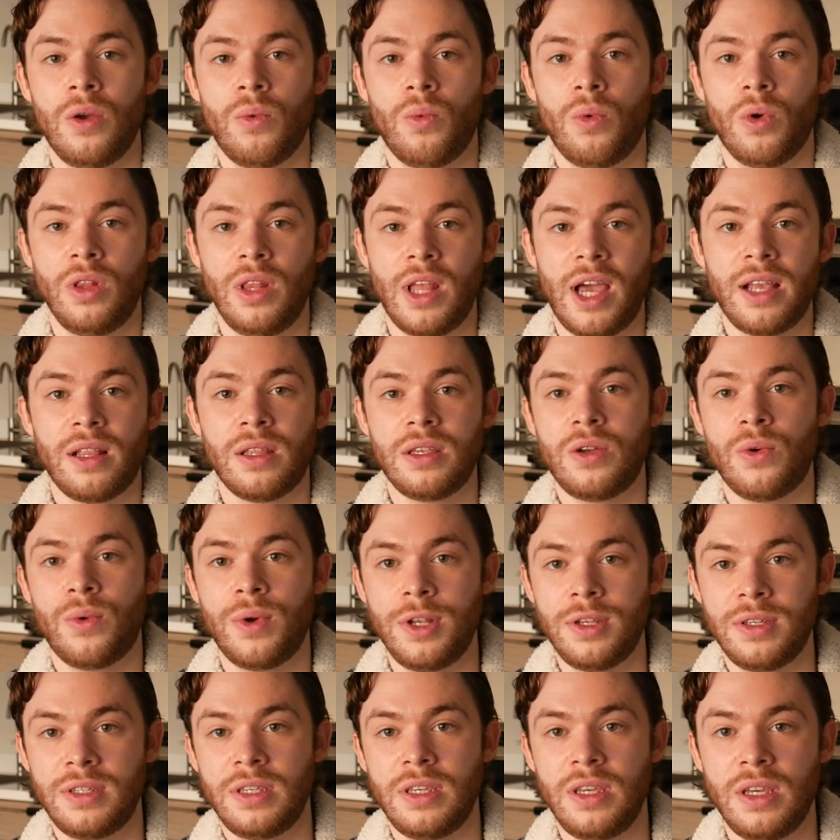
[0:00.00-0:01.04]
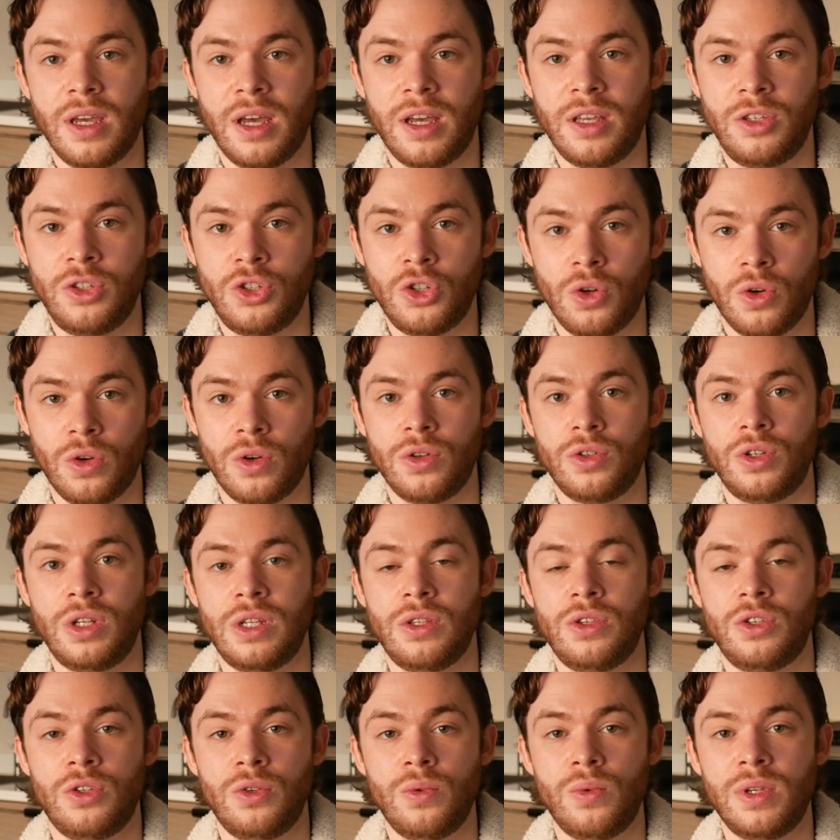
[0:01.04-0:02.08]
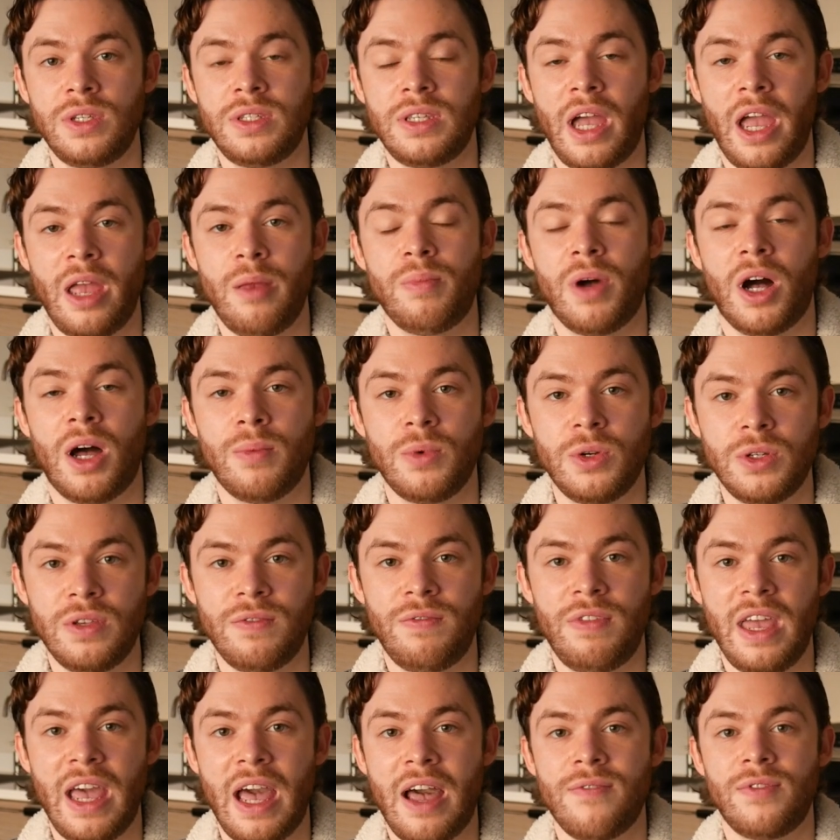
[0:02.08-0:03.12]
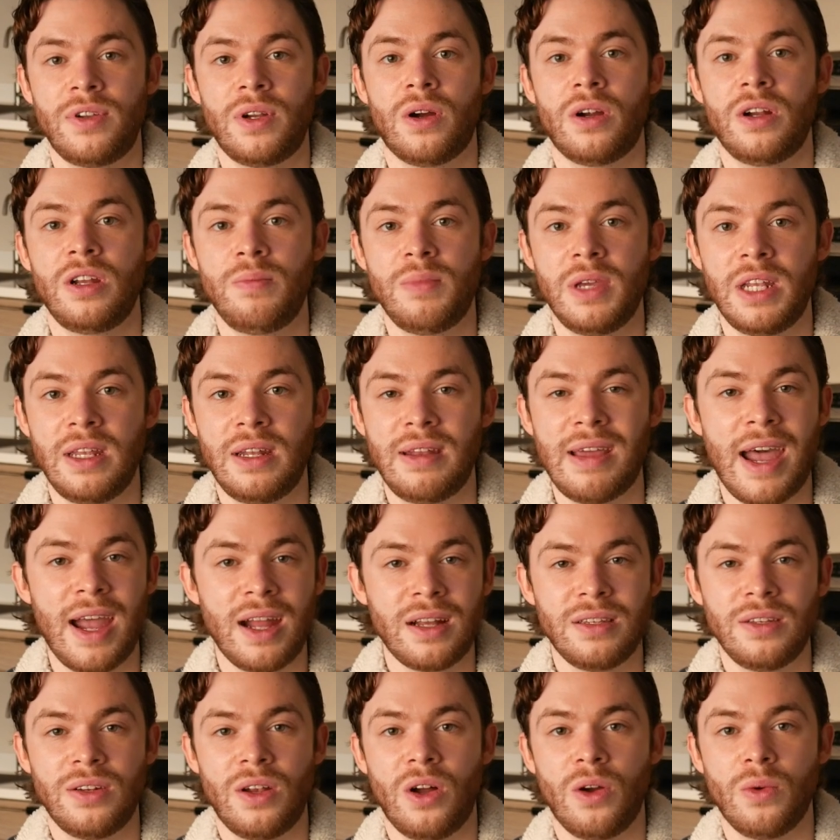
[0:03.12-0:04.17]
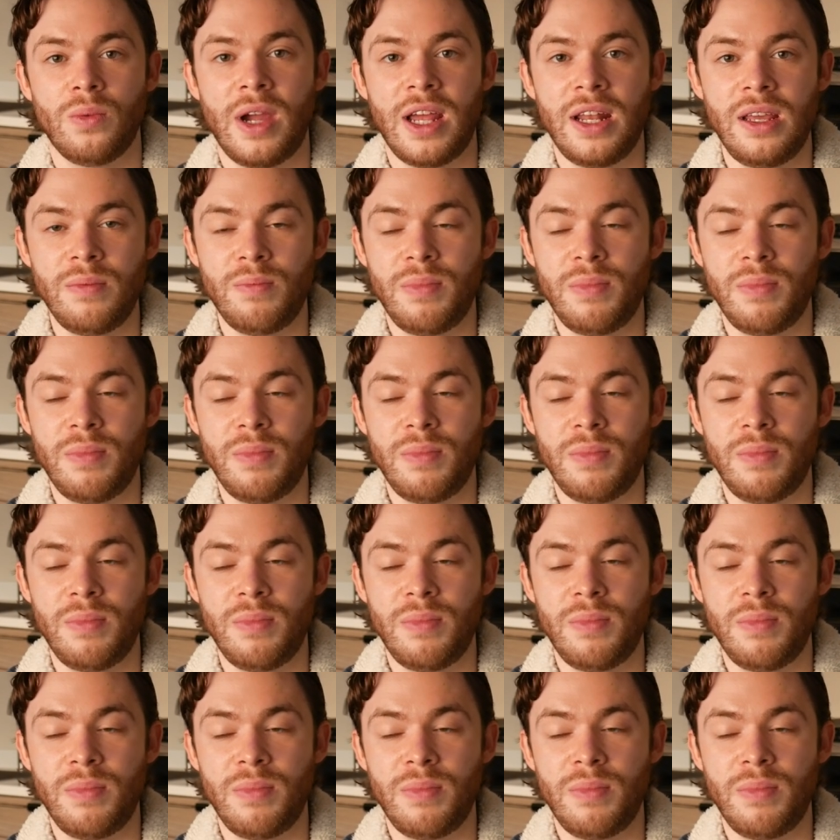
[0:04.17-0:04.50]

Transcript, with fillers: We're likely going to see a surge in suicide bombers if they haven't already been enacted already,